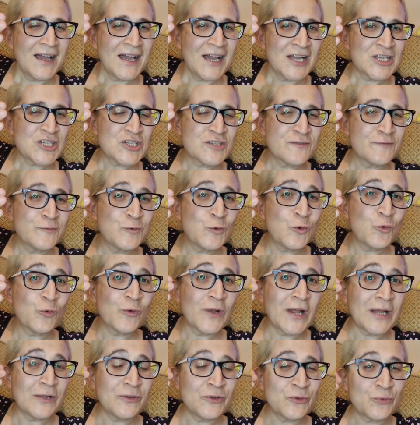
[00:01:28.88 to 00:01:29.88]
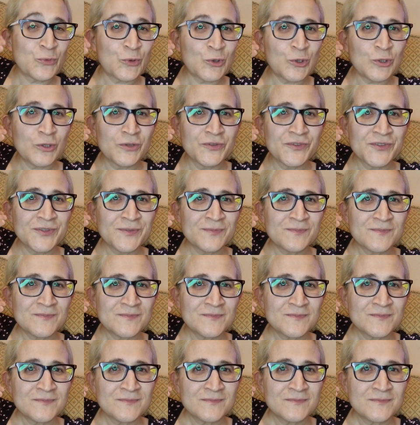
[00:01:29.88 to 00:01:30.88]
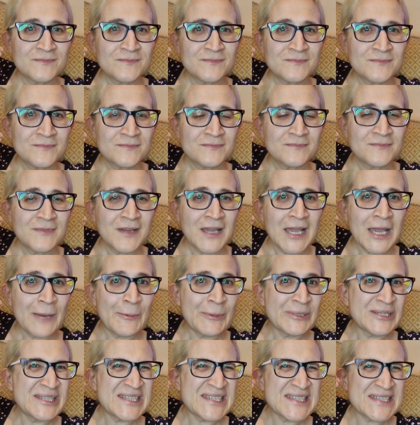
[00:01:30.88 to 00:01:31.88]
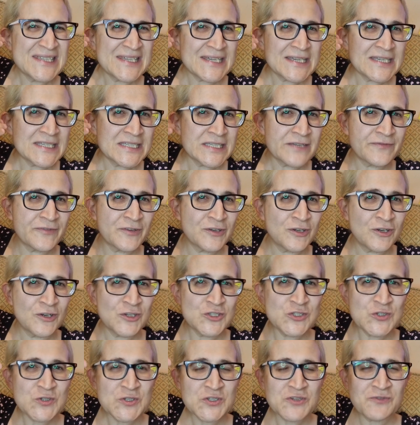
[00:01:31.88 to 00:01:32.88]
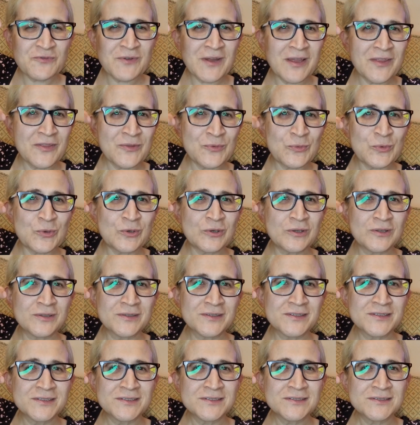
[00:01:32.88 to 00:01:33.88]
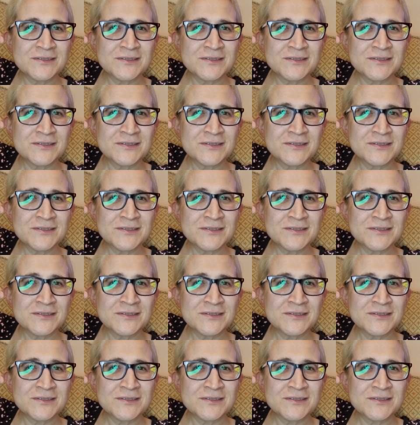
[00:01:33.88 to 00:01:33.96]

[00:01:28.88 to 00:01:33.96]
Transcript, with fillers: I just flew around the world. I went to six different countries around the world